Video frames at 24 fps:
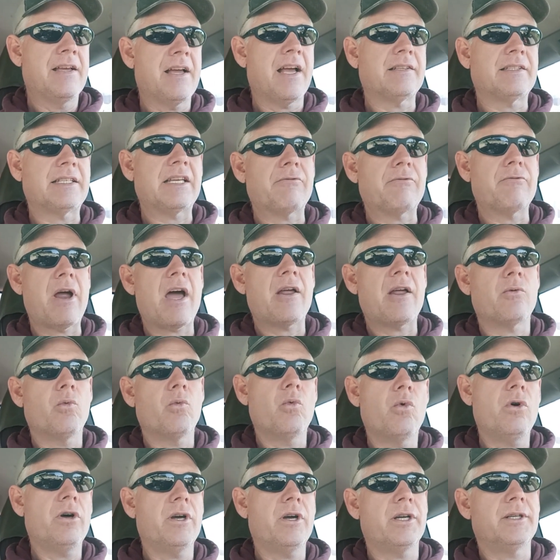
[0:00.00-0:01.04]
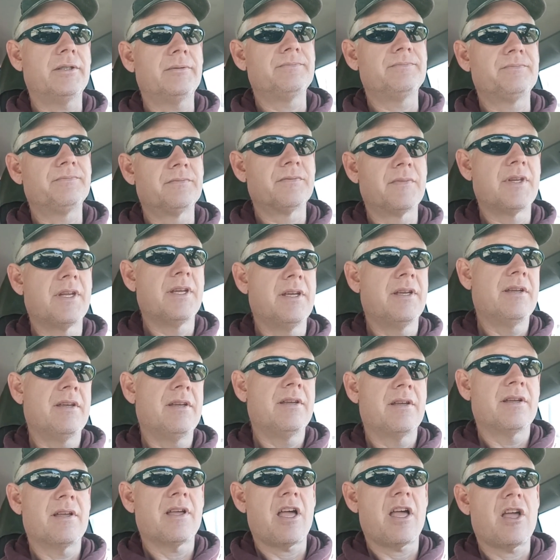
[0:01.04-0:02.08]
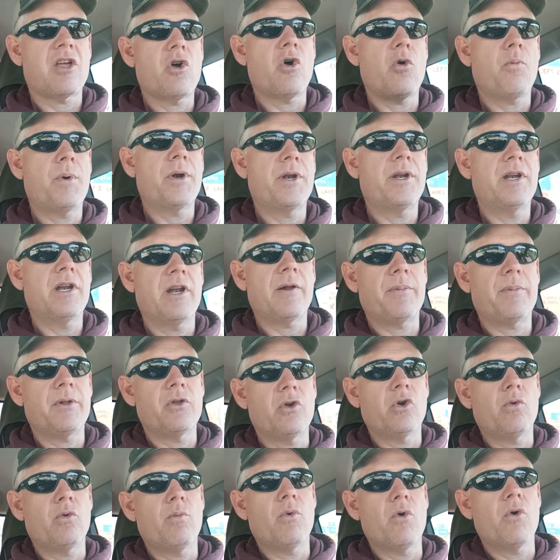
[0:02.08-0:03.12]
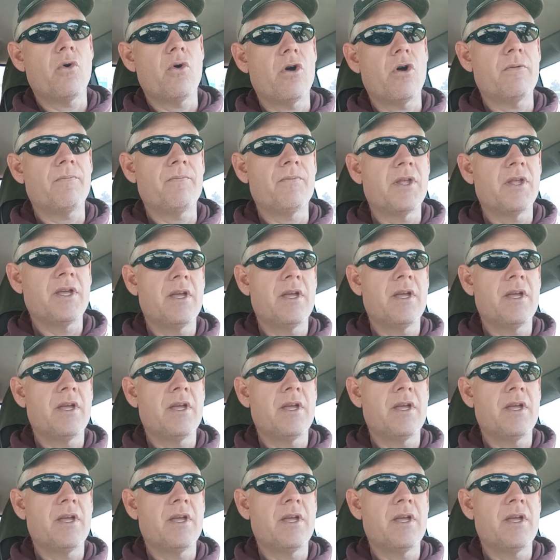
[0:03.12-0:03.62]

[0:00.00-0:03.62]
I see rotten wood. I opened it up a little more.